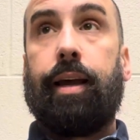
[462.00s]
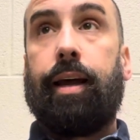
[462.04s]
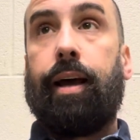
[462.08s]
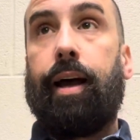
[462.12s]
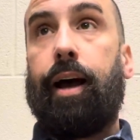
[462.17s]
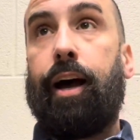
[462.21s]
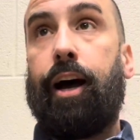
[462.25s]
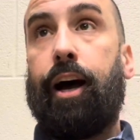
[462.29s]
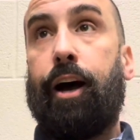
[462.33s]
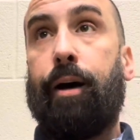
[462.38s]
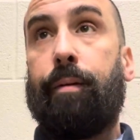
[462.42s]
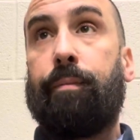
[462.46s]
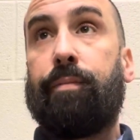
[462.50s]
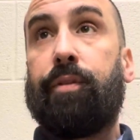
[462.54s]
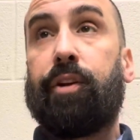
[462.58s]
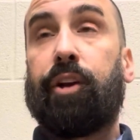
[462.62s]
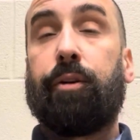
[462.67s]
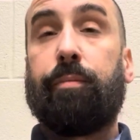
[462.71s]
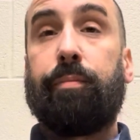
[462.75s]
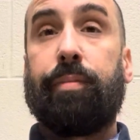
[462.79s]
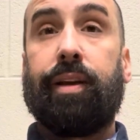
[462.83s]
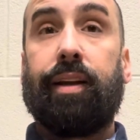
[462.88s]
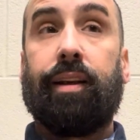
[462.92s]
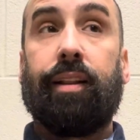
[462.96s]
there
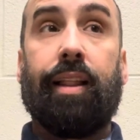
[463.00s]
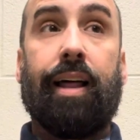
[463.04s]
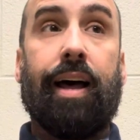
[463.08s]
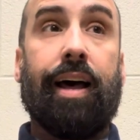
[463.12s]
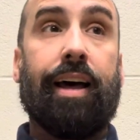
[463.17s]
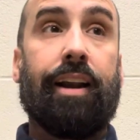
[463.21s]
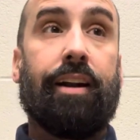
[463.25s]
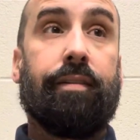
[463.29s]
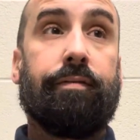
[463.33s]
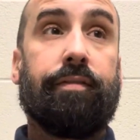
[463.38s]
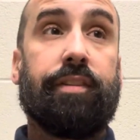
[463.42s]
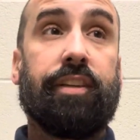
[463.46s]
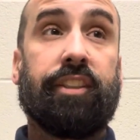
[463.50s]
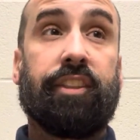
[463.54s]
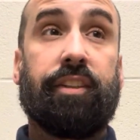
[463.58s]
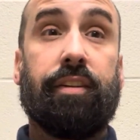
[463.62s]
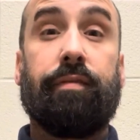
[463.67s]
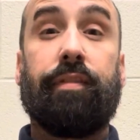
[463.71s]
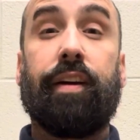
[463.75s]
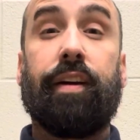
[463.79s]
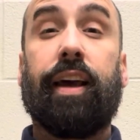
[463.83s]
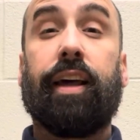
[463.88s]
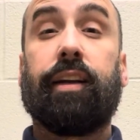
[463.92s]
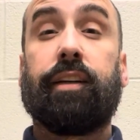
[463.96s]
can be a lot of
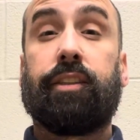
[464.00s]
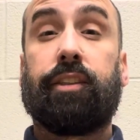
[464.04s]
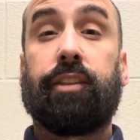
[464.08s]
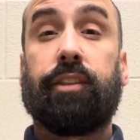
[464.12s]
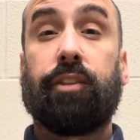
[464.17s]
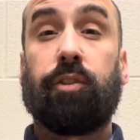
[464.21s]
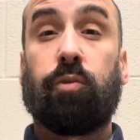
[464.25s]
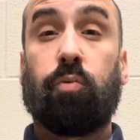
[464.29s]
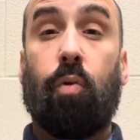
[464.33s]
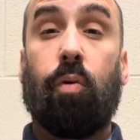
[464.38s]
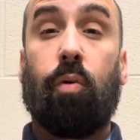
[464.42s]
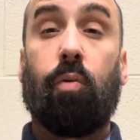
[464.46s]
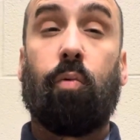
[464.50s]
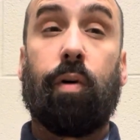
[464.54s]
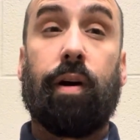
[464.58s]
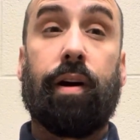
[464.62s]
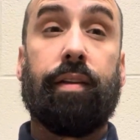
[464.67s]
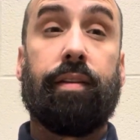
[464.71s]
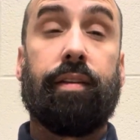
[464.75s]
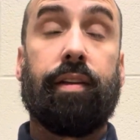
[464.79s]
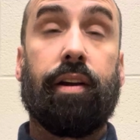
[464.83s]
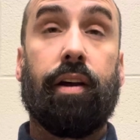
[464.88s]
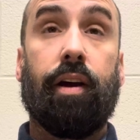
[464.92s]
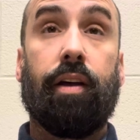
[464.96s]
disadvantages one way or
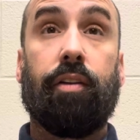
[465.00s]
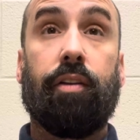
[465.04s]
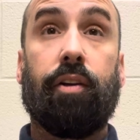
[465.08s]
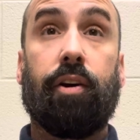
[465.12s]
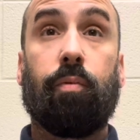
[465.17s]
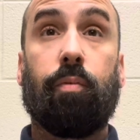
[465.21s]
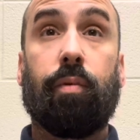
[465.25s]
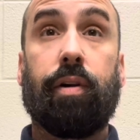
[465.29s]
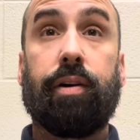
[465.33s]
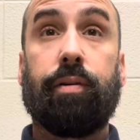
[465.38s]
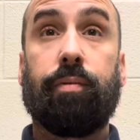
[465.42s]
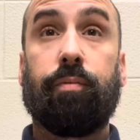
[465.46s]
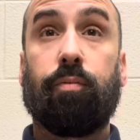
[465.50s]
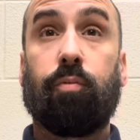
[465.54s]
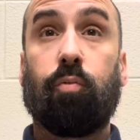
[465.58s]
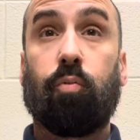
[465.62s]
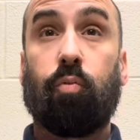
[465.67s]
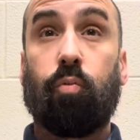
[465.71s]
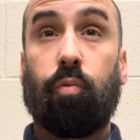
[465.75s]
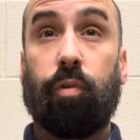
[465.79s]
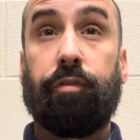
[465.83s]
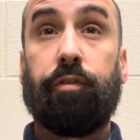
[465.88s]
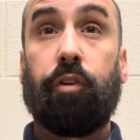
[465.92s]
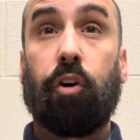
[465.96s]
the other when
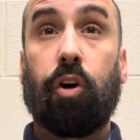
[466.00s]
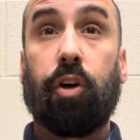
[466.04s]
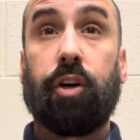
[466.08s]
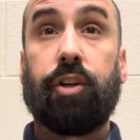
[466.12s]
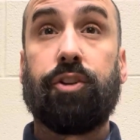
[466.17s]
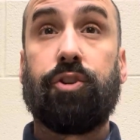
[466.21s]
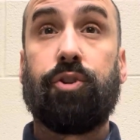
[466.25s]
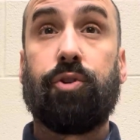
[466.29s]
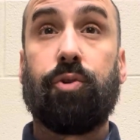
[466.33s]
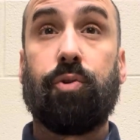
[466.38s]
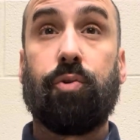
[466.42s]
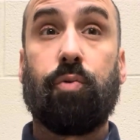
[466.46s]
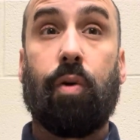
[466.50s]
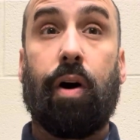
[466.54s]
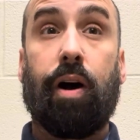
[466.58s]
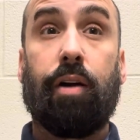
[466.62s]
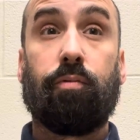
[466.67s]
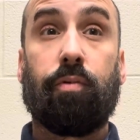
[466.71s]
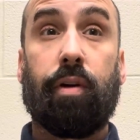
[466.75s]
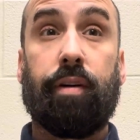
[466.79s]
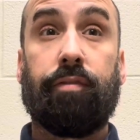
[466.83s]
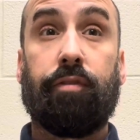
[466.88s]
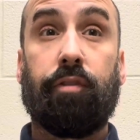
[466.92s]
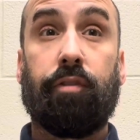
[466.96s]
referring to
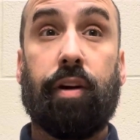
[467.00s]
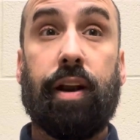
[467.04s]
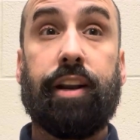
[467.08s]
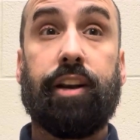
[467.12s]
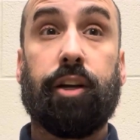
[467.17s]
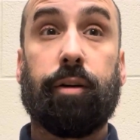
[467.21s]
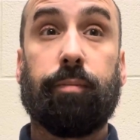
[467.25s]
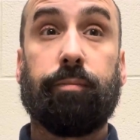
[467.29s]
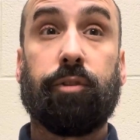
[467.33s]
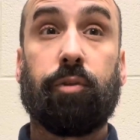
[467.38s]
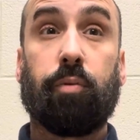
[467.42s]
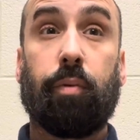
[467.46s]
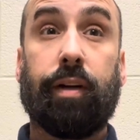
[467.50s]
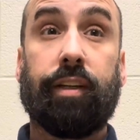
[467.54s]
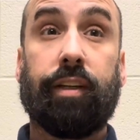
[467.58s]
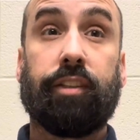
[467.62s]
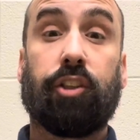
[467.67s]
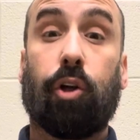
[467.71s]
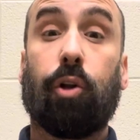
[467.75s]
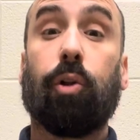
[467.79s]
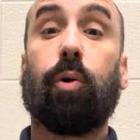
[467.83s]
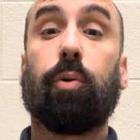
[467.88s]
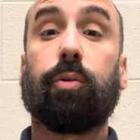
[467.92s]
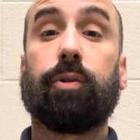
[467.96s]
referendums when it's a
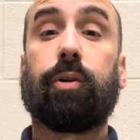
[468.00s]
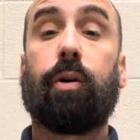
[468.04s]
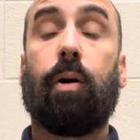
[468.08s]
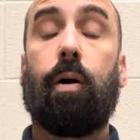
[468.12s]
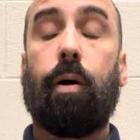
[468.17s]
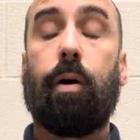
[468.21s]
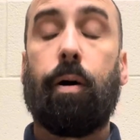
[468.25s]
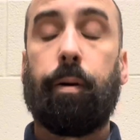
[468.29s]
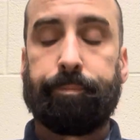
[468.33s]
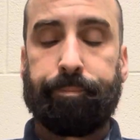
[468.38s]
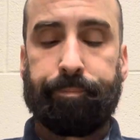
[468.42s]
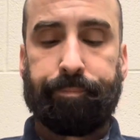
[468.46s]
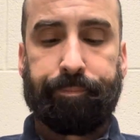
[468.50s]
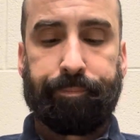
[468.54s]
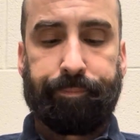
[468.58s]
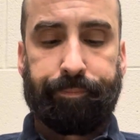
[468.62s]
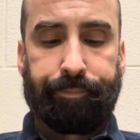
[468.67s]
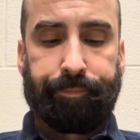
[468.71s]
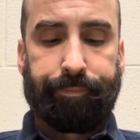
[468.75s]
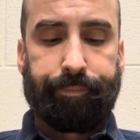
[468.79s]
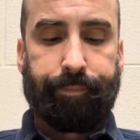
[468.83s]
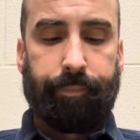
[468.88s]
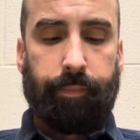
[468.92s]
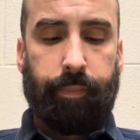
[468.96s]
close call.
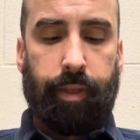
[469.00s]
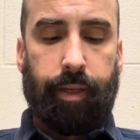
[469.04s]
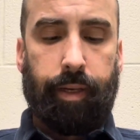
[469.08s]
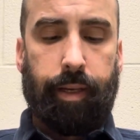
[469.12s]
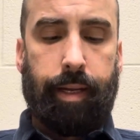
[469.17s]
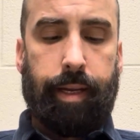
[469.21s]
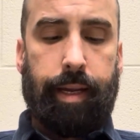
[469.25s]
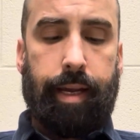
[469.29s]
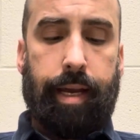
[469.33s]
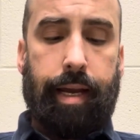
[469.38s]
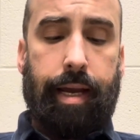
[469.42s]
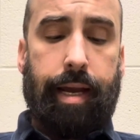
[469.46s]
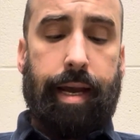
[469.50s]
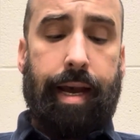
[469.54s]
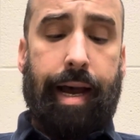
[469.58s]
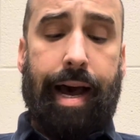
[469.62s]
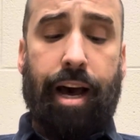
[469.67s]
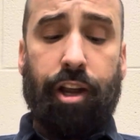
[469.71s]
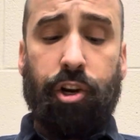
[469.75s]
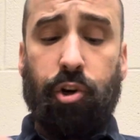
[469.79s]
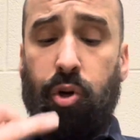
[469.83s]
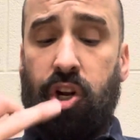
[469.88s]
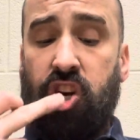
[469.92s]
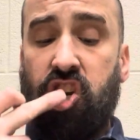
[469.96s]
How
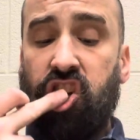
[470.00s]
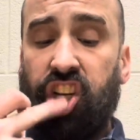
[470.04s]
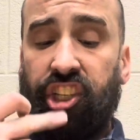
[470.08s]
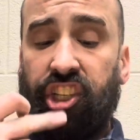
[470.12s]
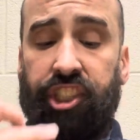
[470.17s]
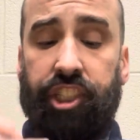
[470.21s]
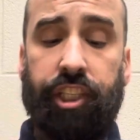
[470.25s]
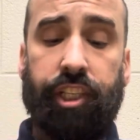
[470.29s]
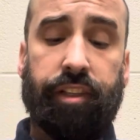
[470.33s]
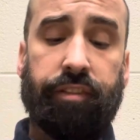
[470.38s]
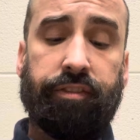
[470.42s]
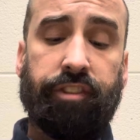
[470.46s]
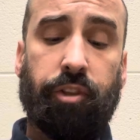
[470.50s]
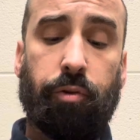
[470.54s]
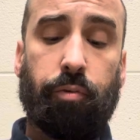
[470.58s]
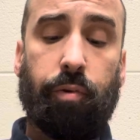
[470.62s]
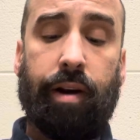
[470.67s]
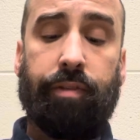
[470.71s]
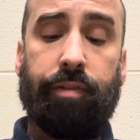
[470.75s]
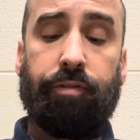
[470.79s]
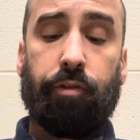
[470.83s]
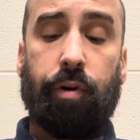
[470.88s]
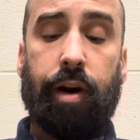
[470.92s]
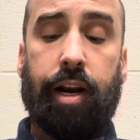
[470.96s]
do initiatives and
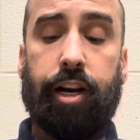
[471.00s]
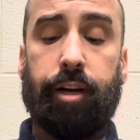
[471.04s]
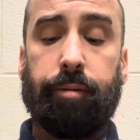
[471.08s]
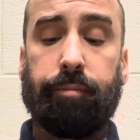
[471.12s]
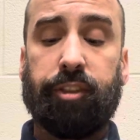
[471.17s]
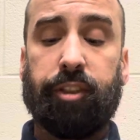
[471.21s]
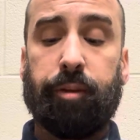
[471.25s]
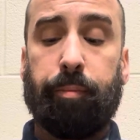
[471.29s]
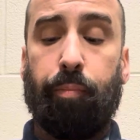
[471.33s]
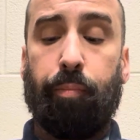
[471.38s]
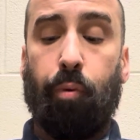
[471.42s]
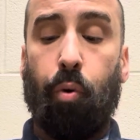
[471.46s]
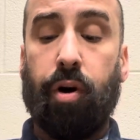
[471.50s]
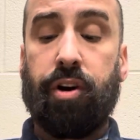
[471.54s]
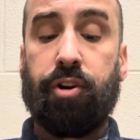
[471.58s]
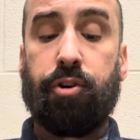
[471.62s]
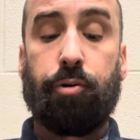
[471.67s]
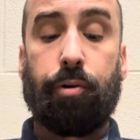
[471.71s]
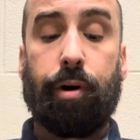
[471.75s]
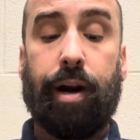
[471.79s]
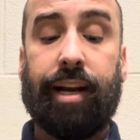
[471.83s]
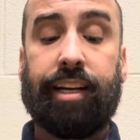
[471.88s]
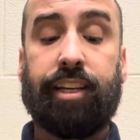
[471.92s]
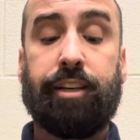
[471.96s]
referendums support
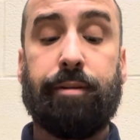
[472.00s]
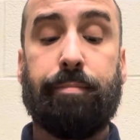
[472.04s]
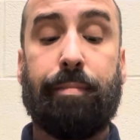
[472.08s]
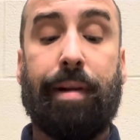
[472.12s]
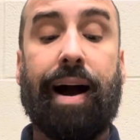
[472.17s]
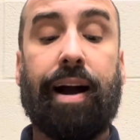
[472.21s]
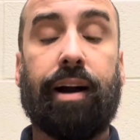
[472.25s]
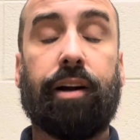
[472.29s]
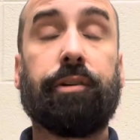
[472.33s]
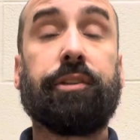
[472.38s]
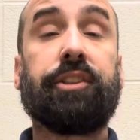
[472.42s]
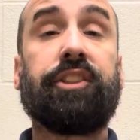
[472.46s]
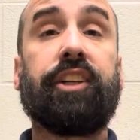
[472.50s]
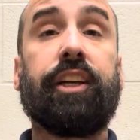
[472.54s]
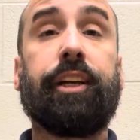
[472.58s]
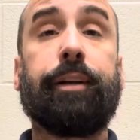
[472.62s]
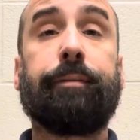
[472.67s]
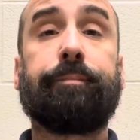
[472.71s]
direct democracy?